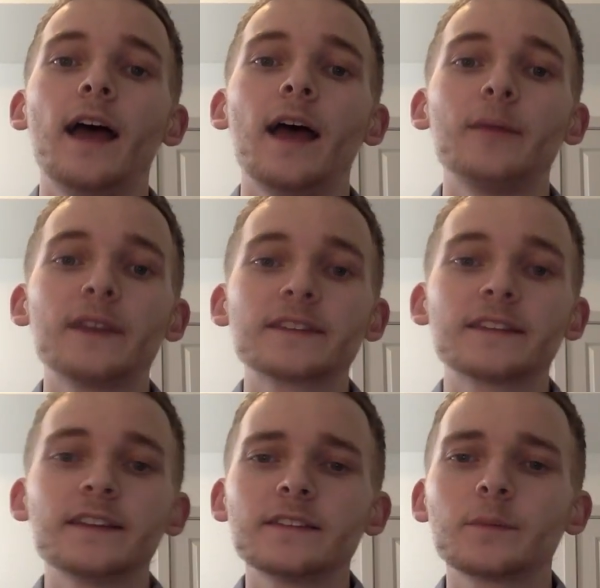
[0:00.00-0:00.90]
and because I
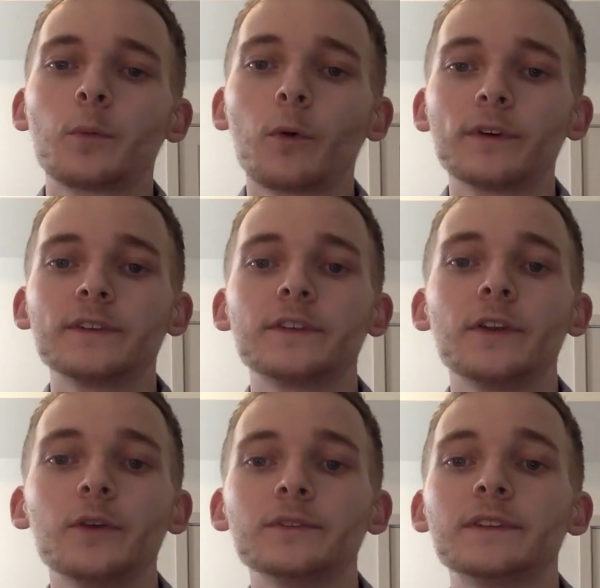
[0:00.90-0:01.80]
think it's important to
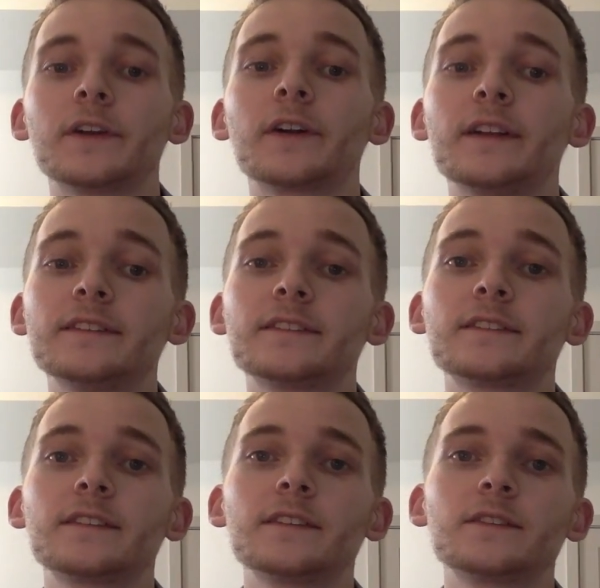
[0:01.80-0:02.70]
note that there are
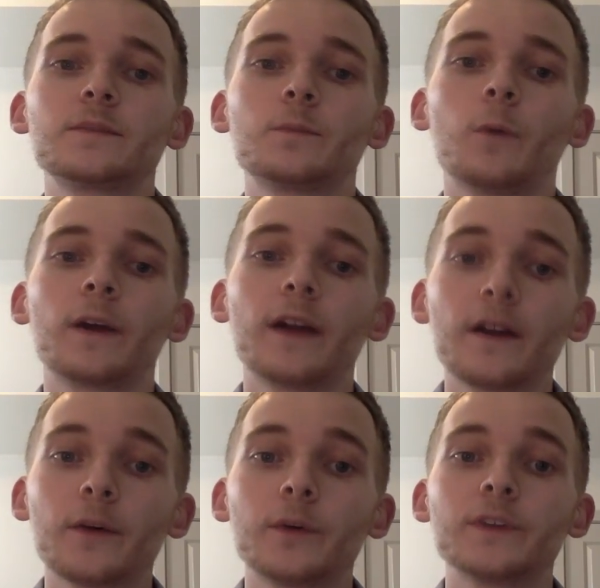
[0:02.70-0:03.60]
instances where
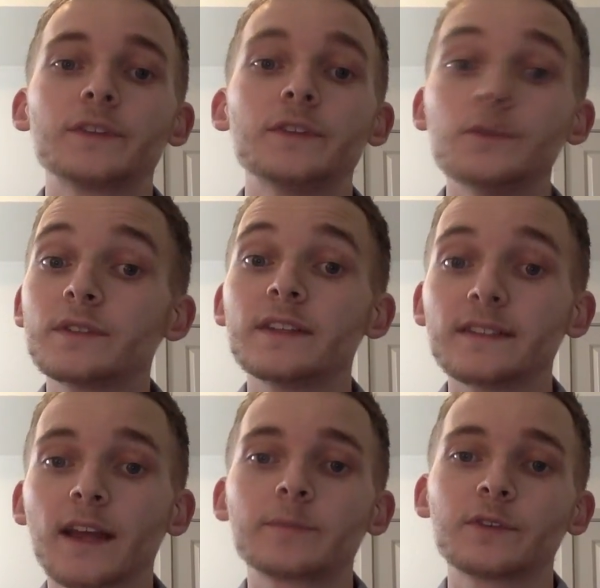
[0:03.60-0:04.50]
gun owners use
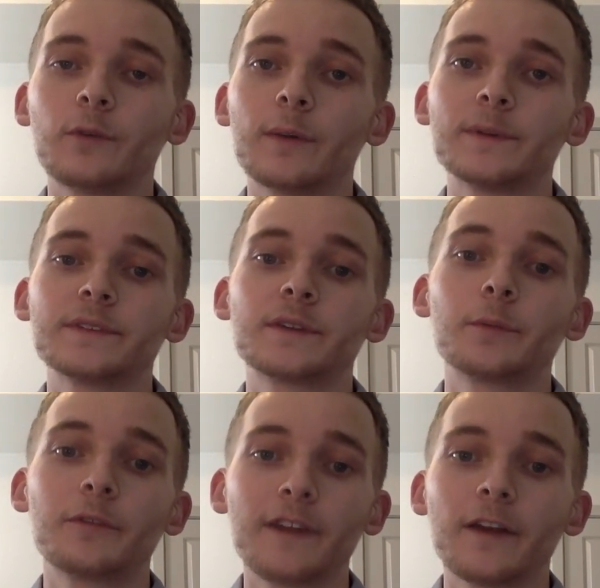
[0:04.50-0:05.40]
these types of weapons to
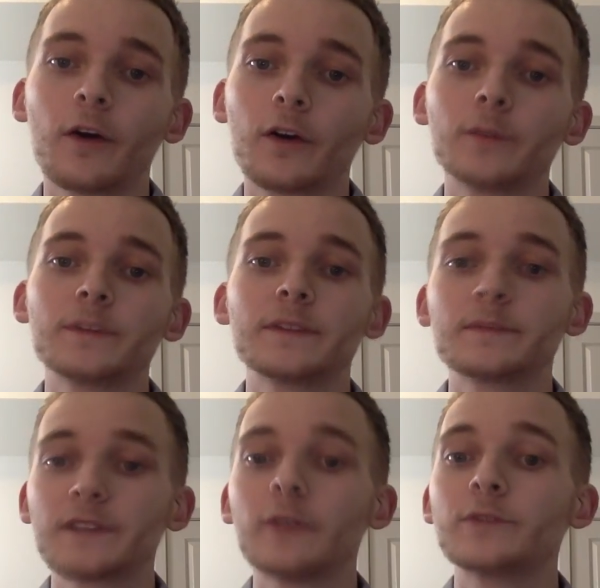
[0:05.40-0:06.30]
prevent harm to
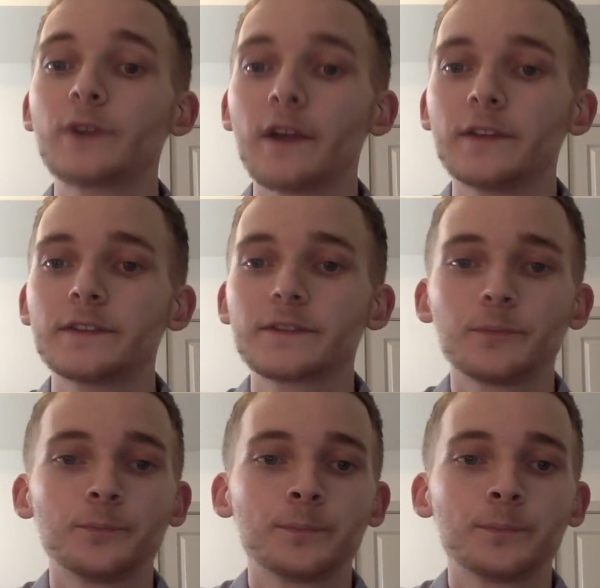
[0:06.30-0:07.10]
themselves or others.